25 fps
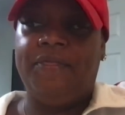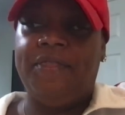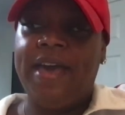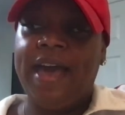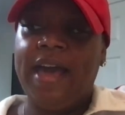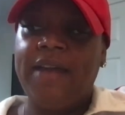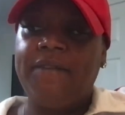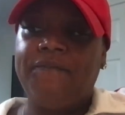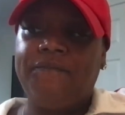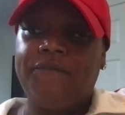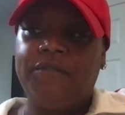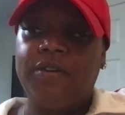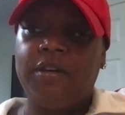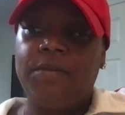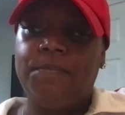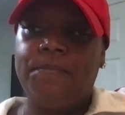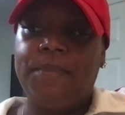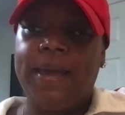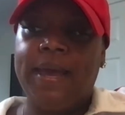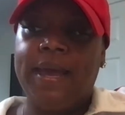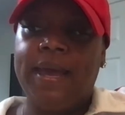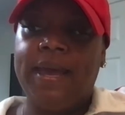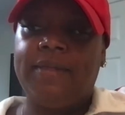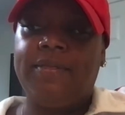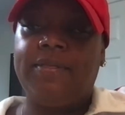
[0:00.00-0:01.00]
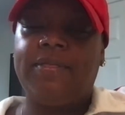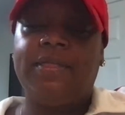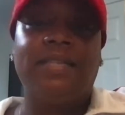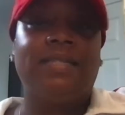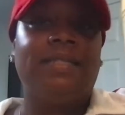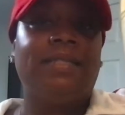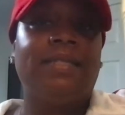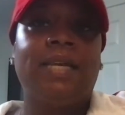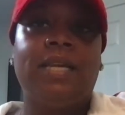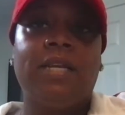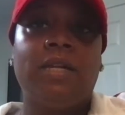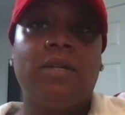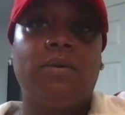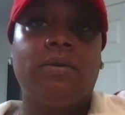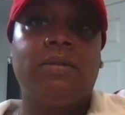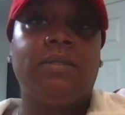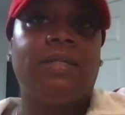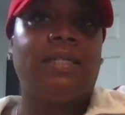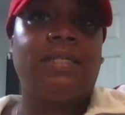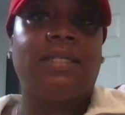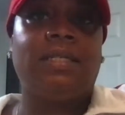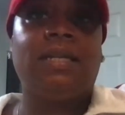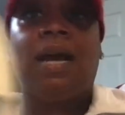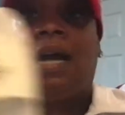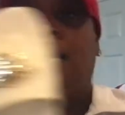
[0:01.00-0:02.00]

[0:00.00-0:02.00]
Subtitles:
That footbed, the sandal does not